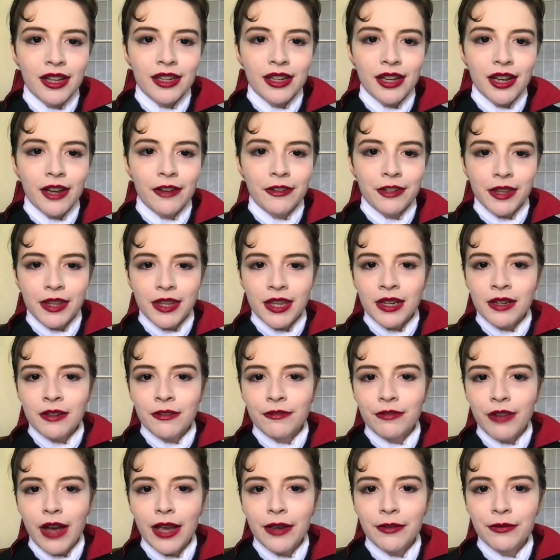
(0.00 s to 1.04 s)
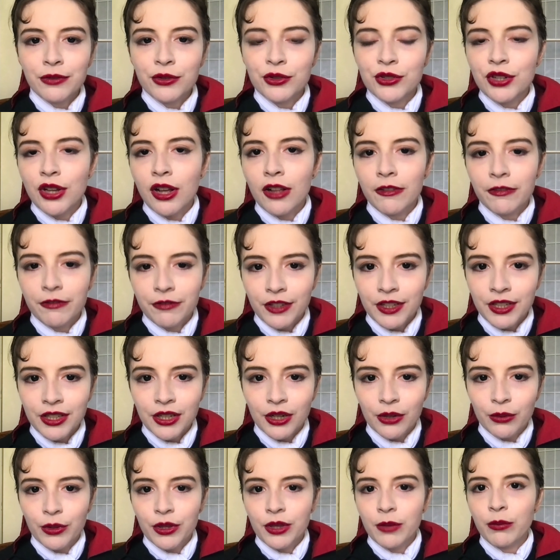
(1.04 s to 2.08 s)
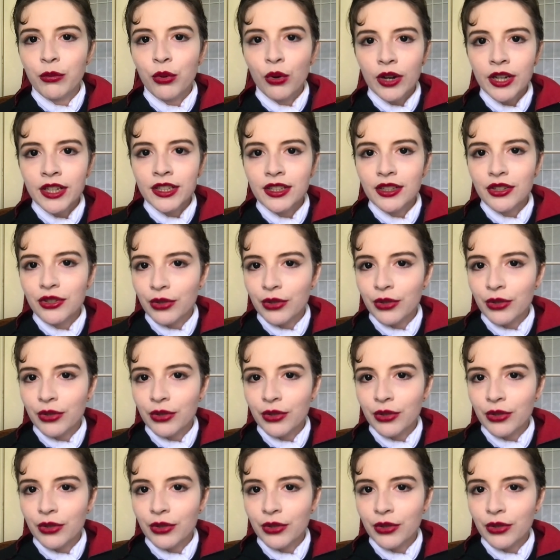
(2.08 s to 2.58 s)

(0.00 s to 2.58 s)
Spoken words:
A thin, 5-foot-tall figure with a pointed